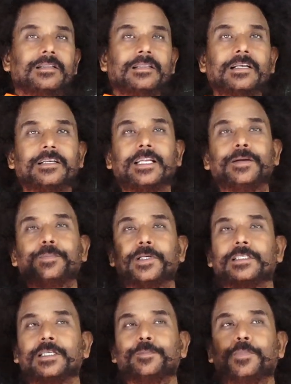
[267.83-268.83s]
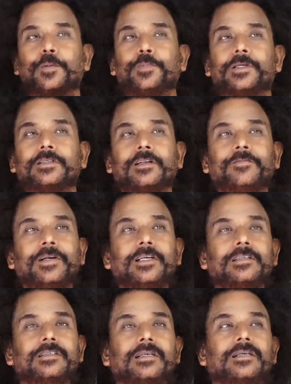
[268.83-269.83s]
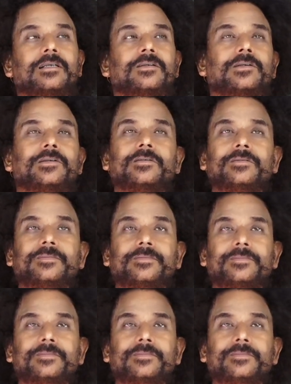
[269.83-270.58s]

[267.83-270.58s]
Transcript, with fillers: Then 10% population will descend into you.